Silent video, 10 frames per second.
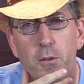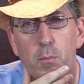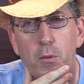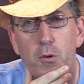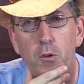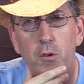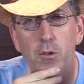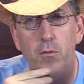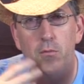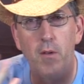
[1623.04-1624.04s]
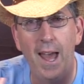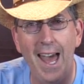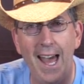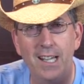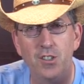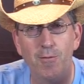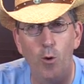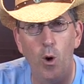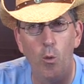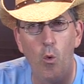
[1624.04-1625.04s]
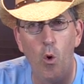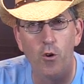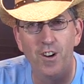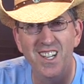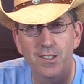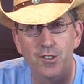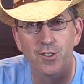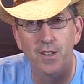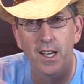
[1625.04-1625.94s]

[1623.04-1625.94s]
the brutal acts of what war is